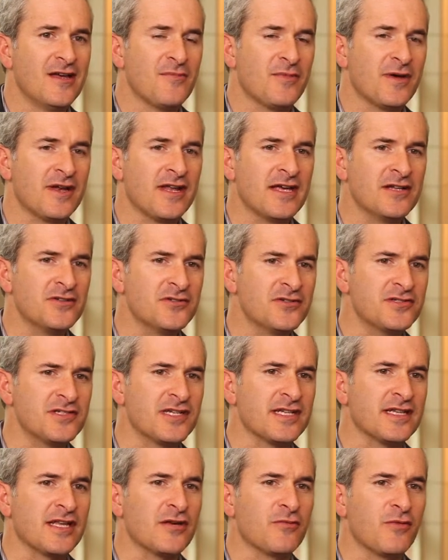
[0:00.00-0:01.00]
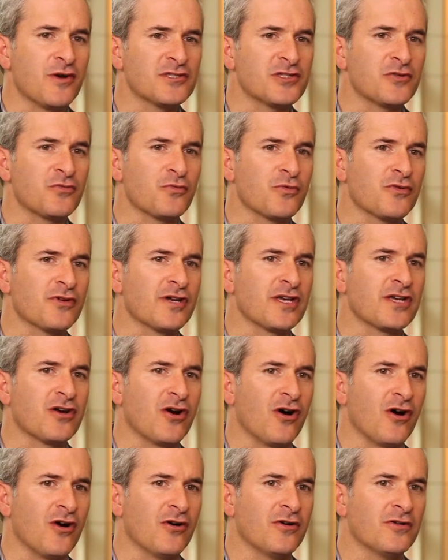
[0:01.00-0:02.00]
But interestingly, wasn't really
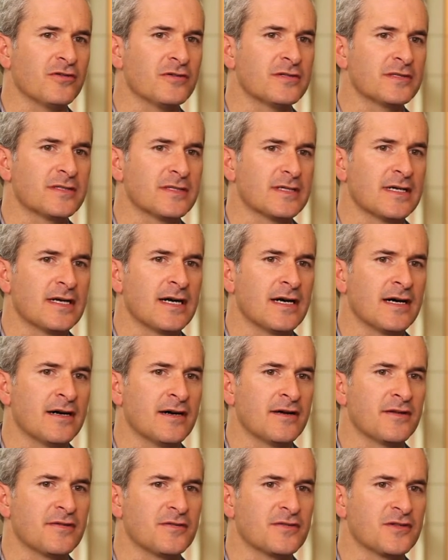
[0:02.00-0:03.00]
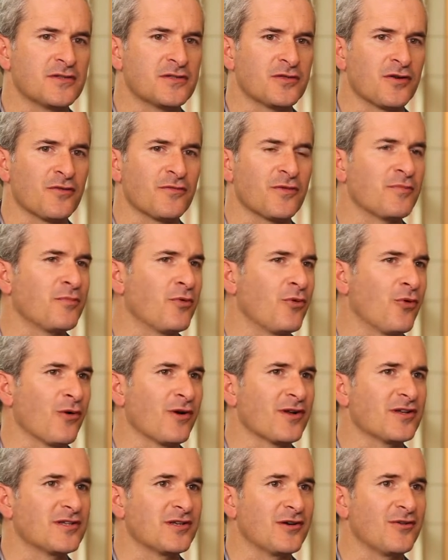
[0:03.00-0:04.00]
called to serve the
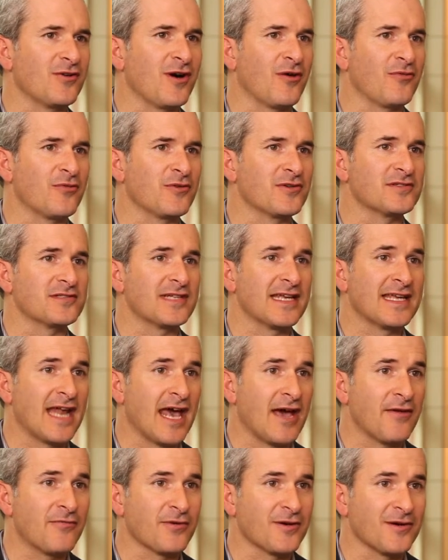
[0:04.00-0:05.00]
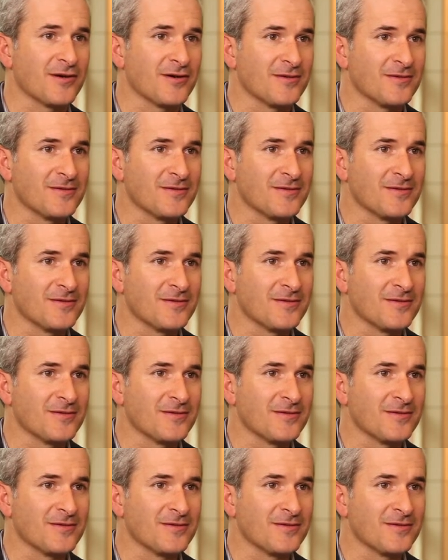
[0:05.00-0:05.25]
poor until I was in Africa.